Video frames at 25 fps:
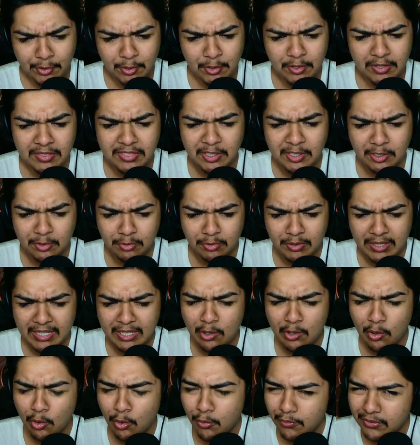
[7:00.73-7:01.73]
the Krig
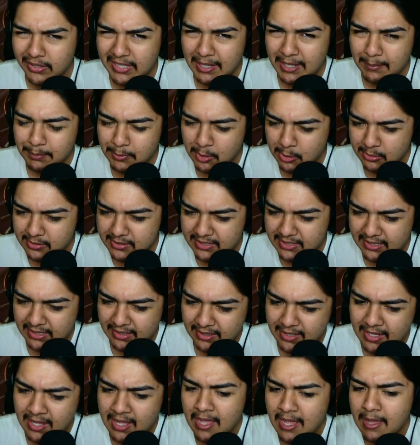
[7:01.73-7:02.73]
over the M13
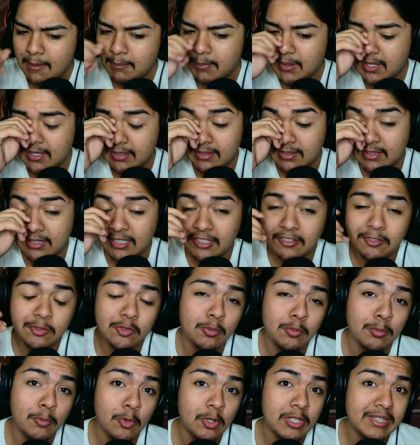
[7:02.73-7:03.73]
because it does do
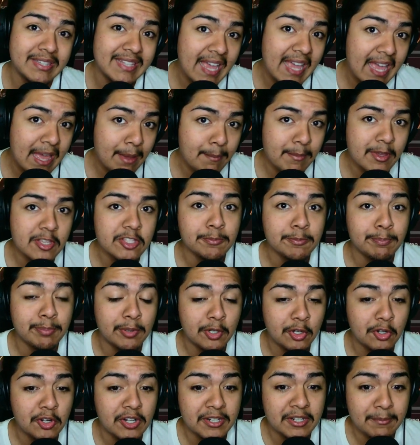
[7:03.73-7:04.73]
more damage
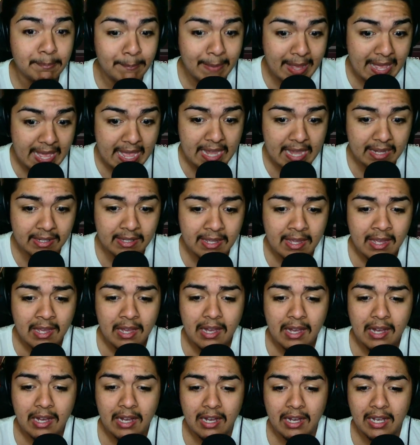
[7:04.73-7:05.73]
per mag.
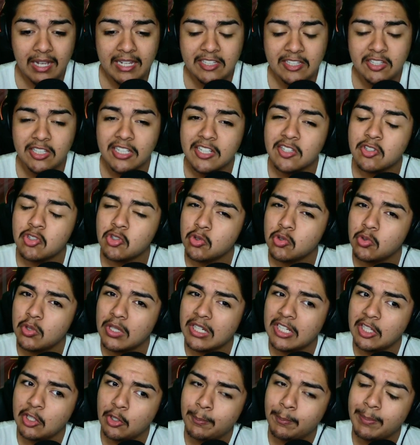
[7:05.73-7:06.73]
It does shoot a
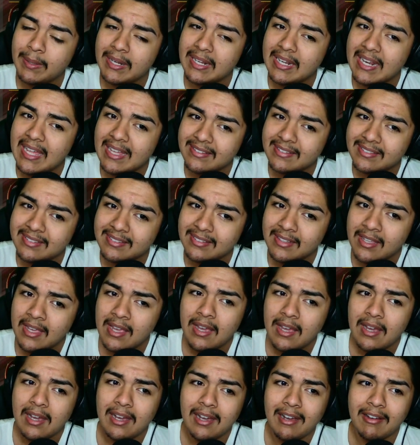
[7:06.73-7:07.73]
little bit less
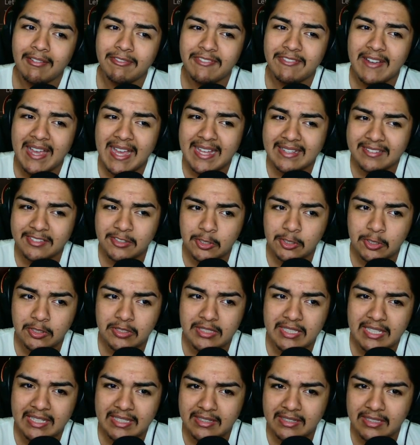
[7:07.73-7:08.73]
faster
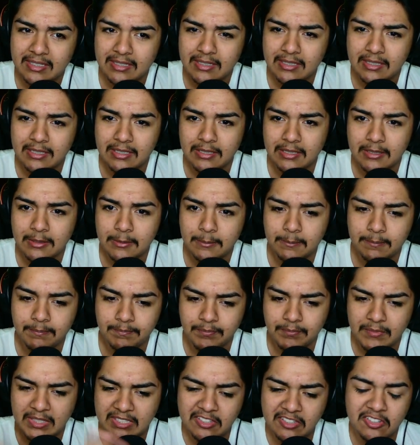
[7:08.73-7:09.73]
than
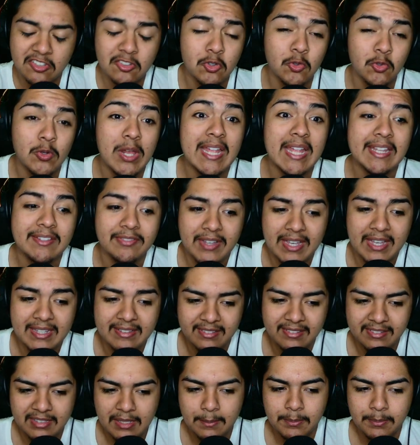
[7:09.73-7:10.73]
the it doesn't shoot as fast
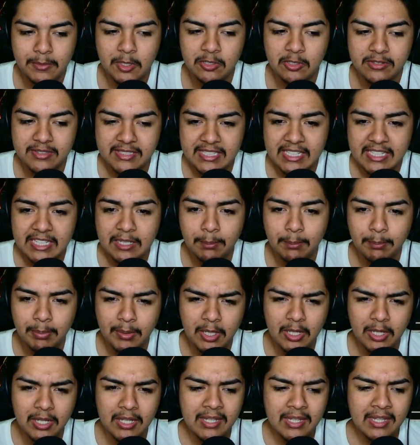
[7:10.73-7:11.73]
as the M13,
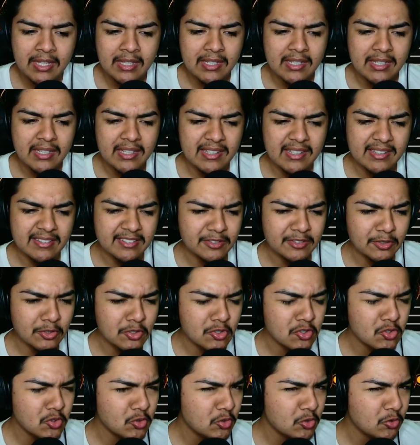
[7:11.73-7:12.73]
but it still
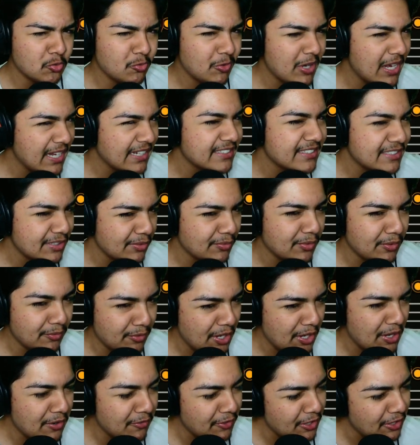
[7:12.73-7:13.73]
shoots relatively
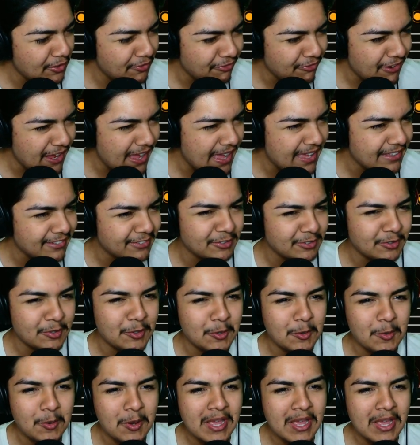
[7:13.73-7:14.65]
very fast. So